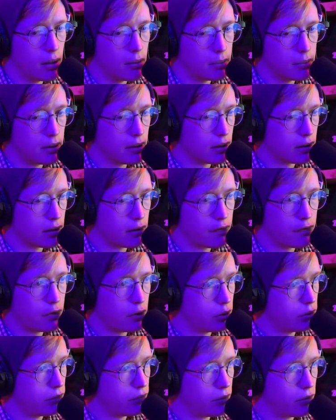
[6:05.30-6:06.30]
being in the
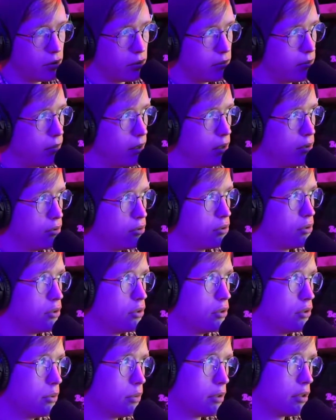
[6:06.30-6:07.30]
field for months or
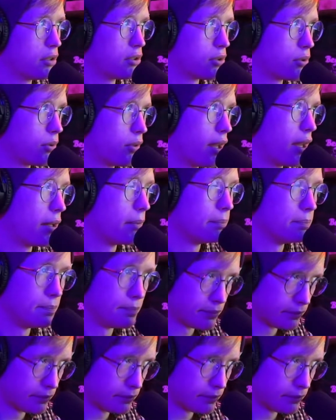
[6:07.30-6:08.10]
doing this or that